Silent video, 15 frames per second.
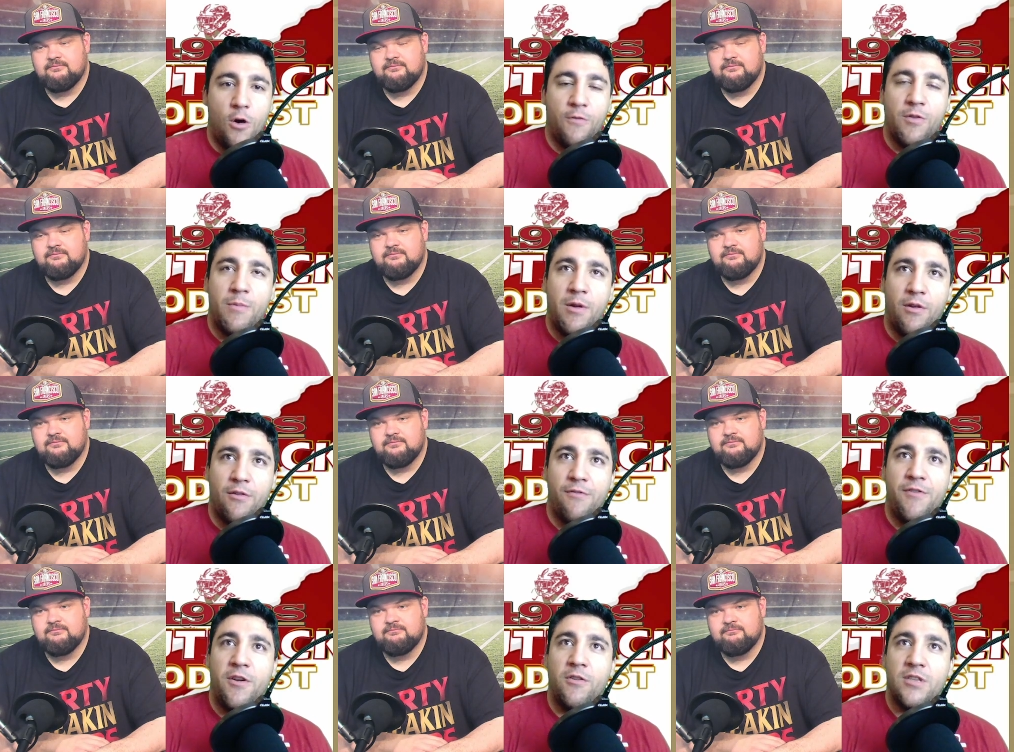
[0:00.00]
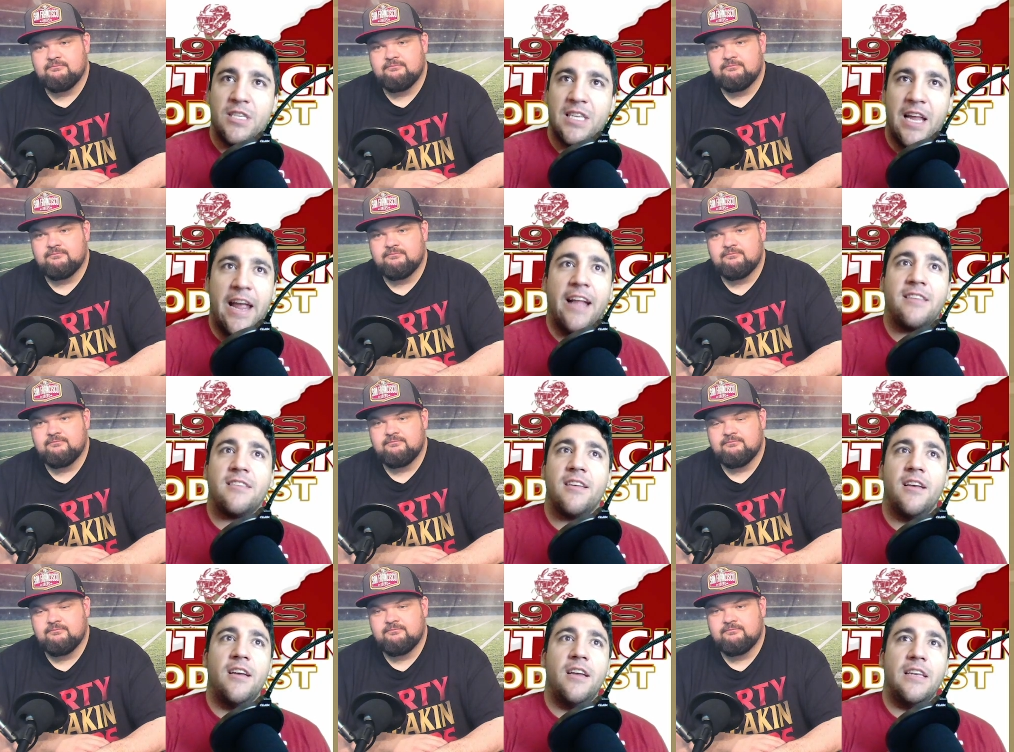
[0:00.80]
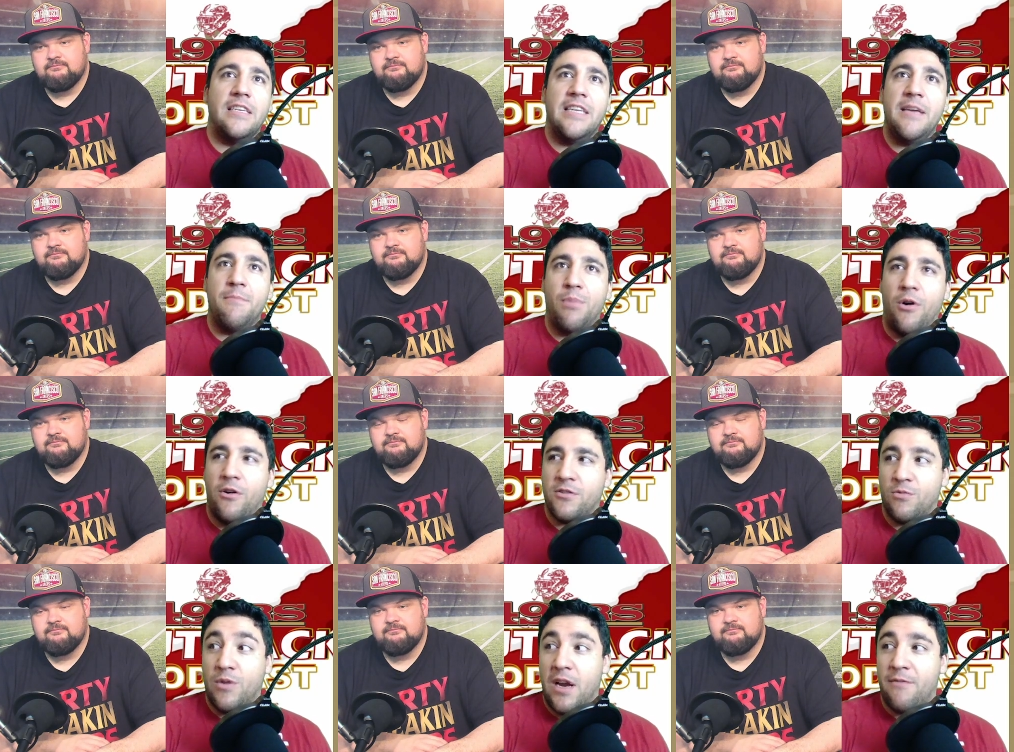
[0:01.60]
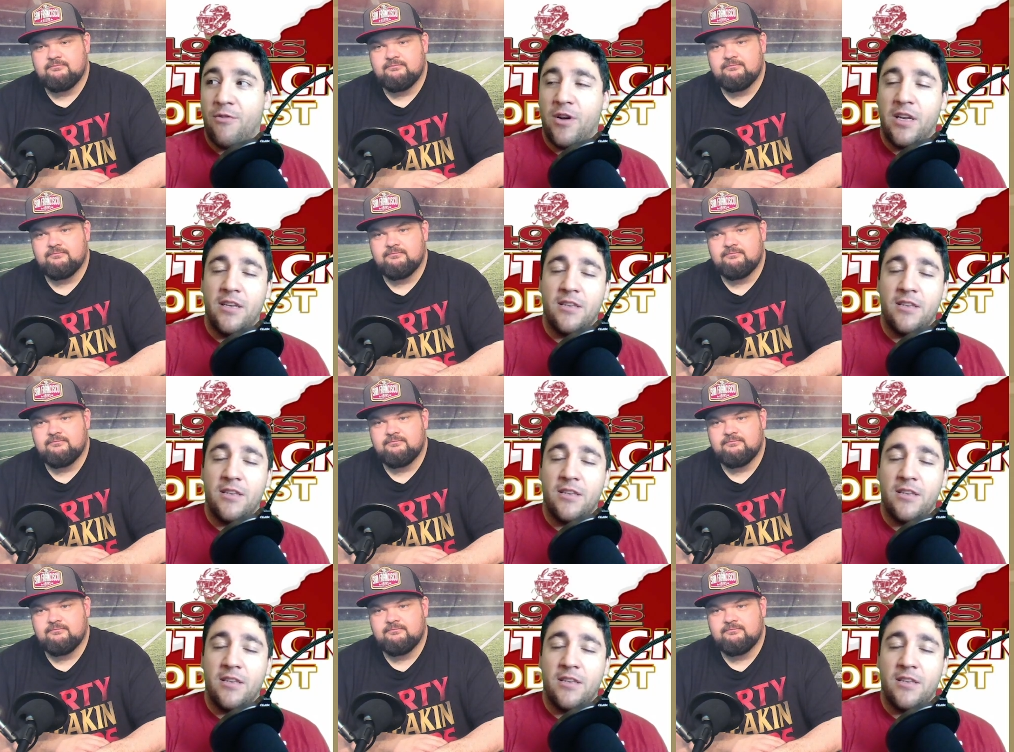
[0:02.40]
Speaker 1: over the middle of the field, slants, deep balls, whatever